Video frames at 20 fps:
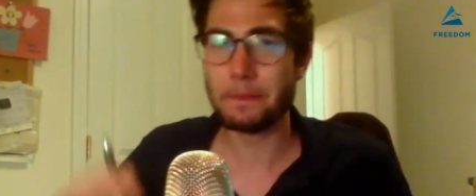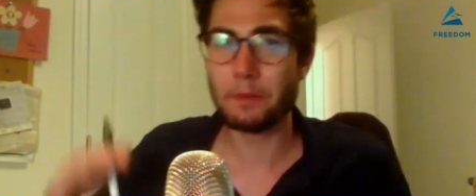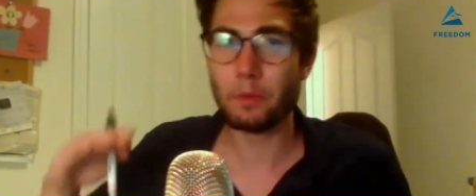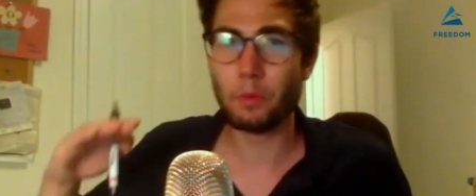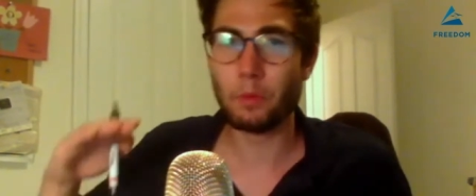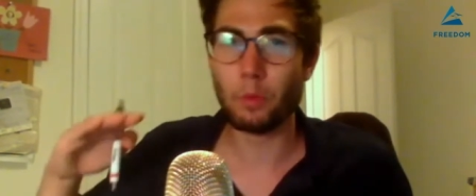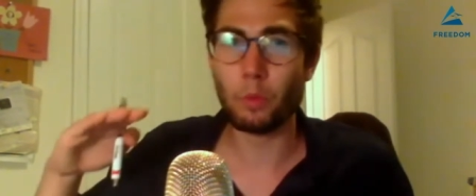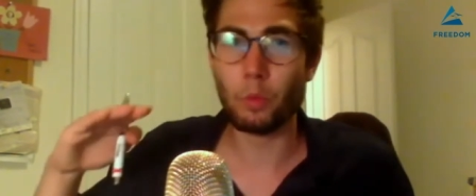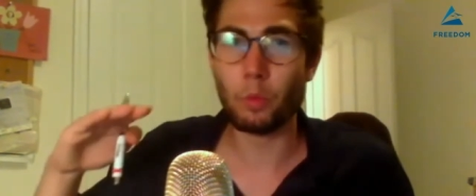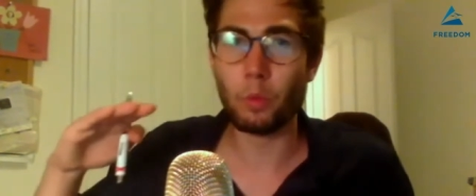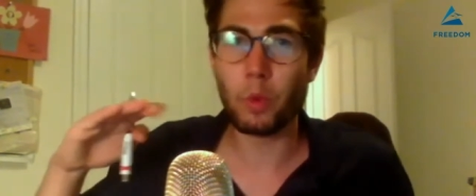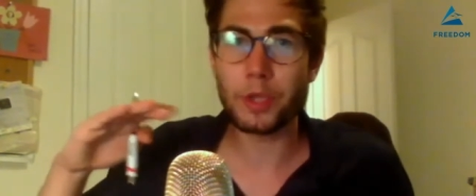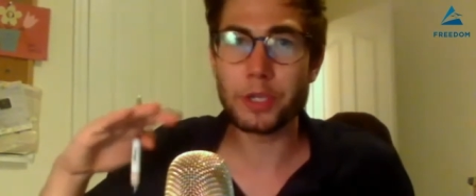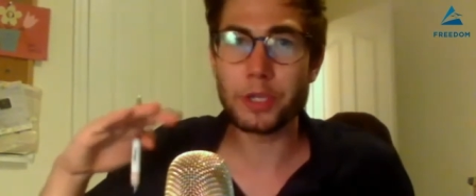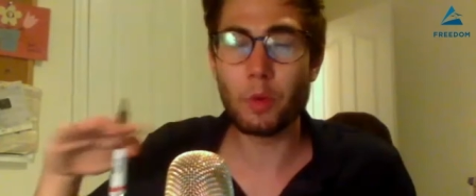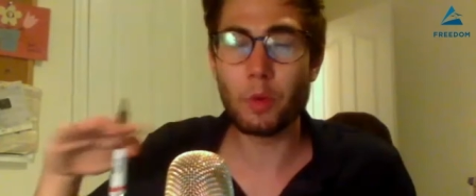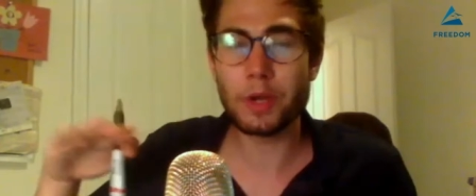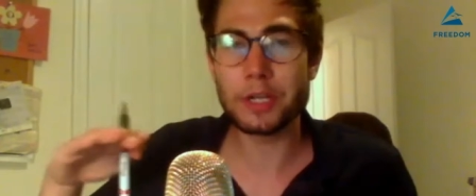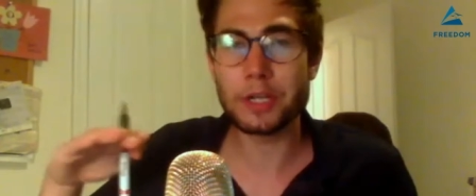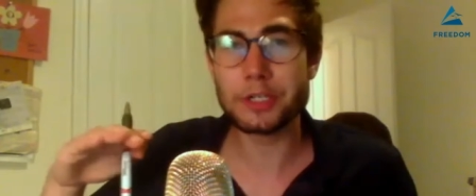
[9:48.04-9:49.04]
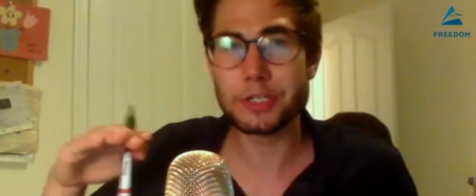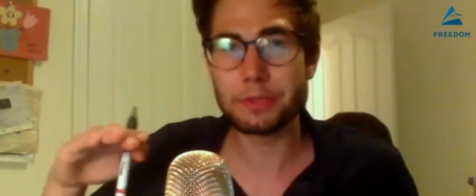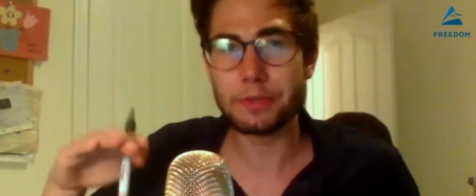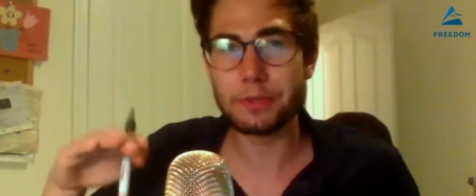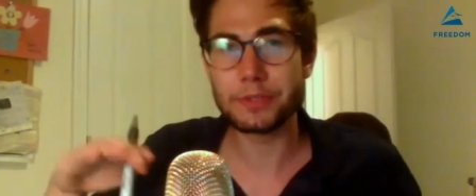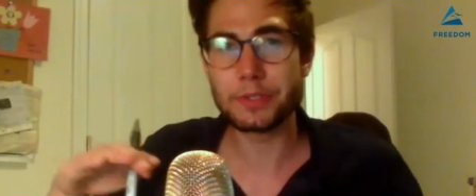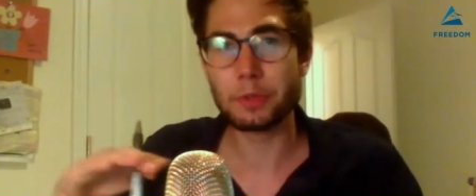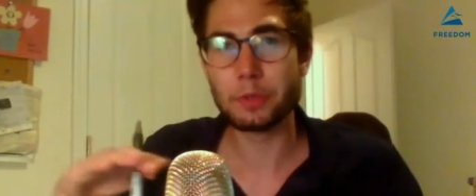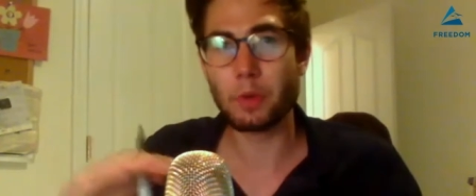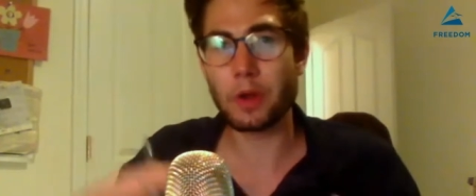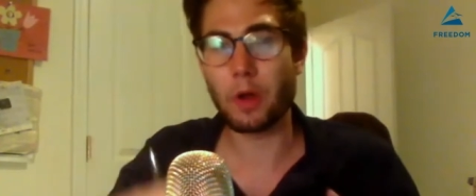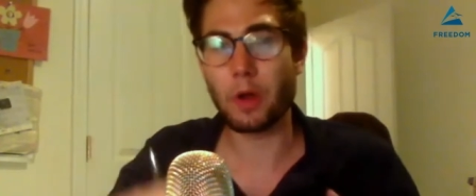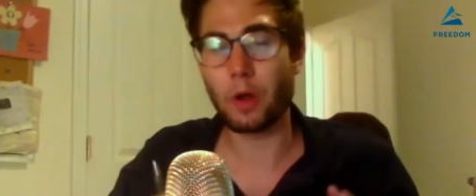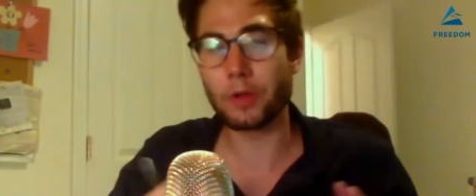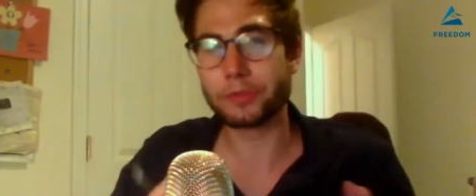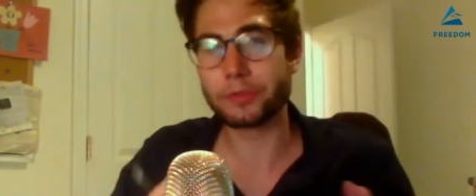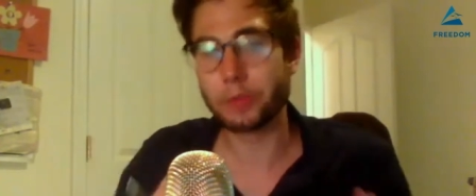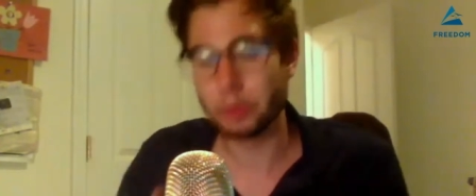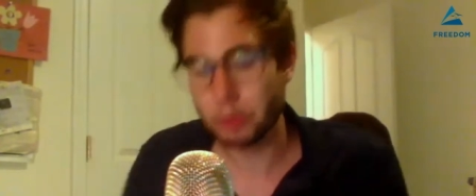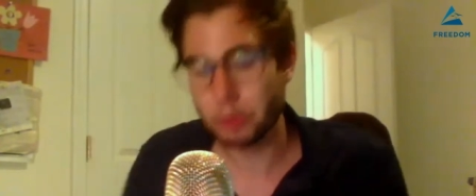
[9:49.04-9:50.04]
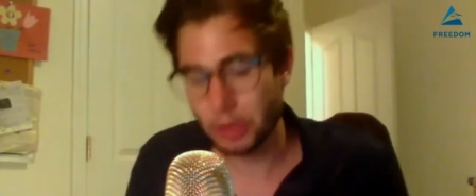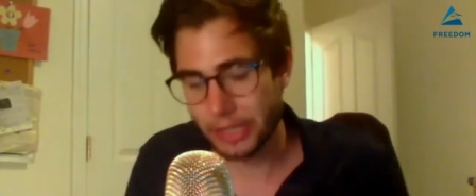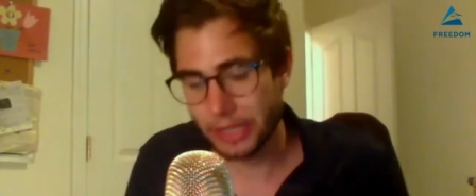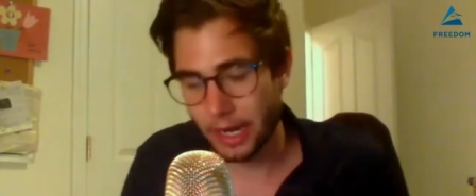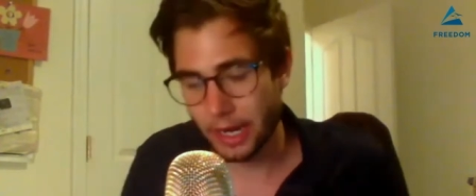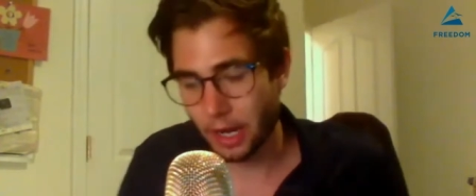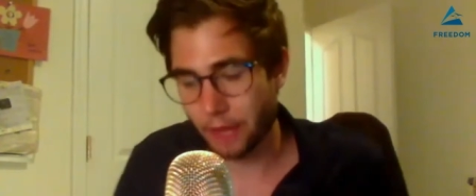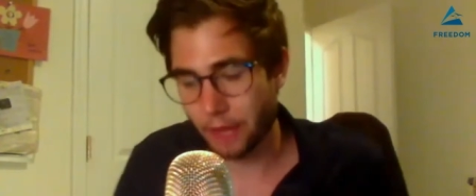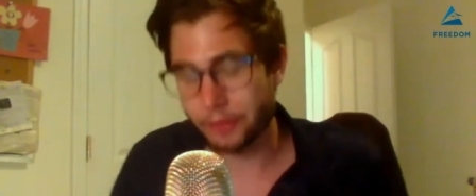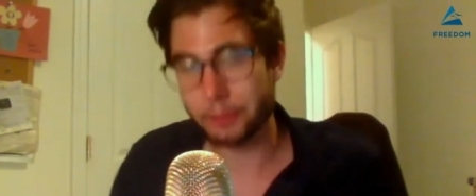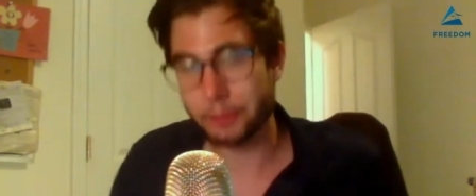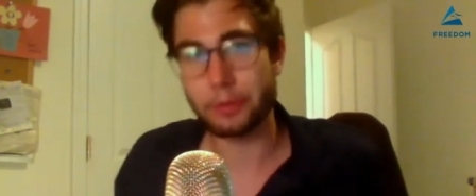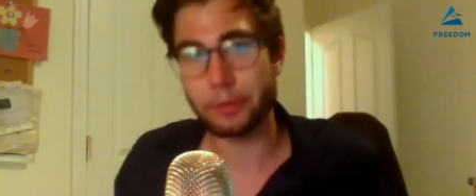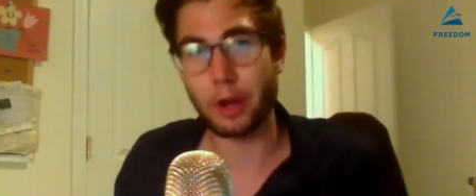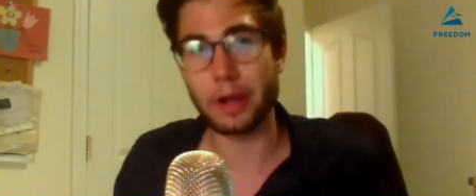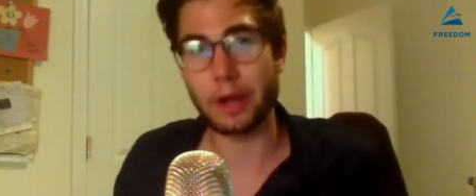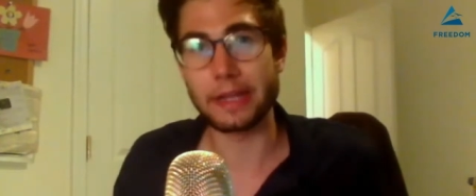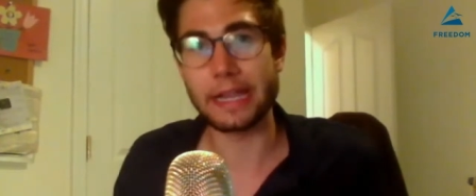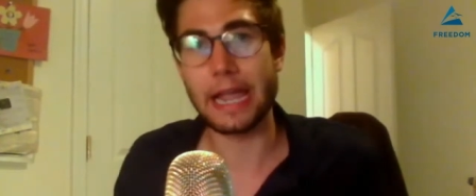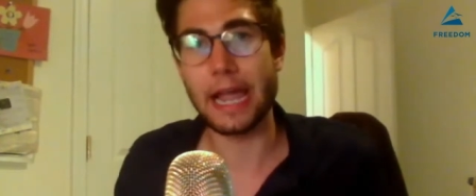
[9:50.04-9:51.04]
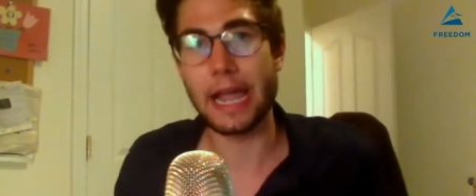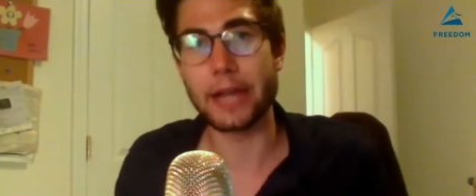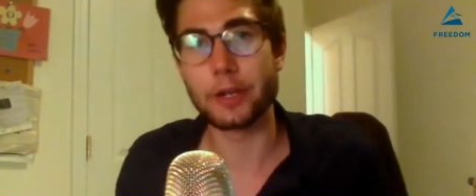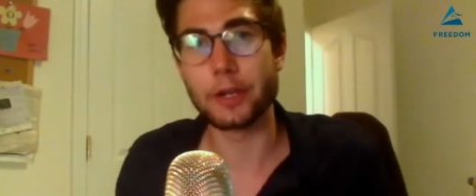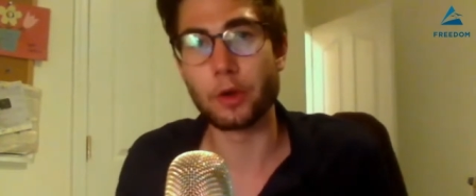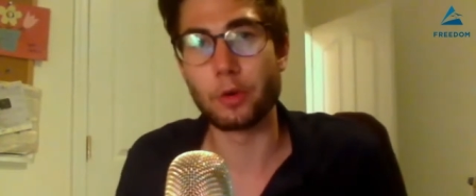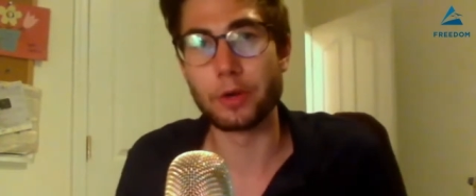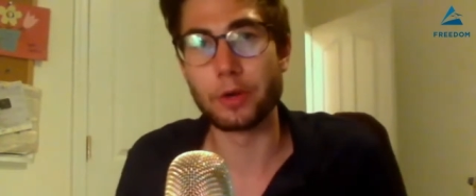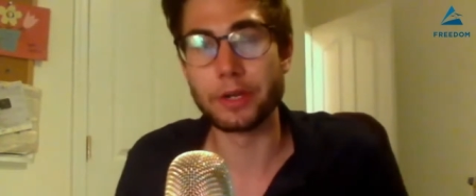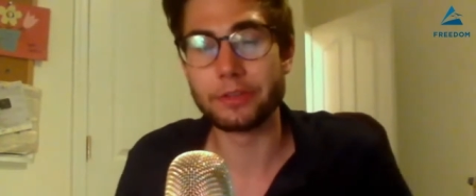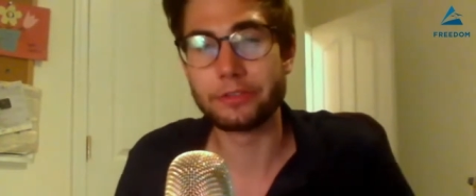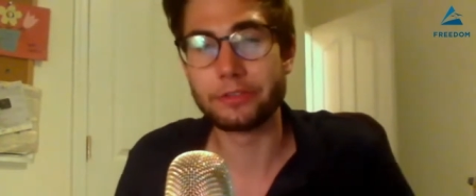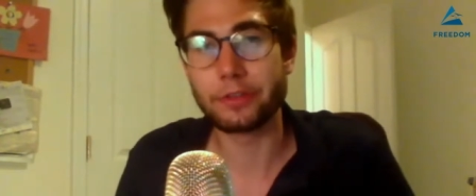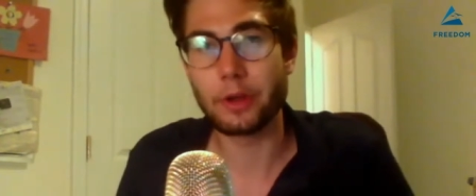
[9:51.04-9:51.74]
What you want to do is you want to also look at other product categories.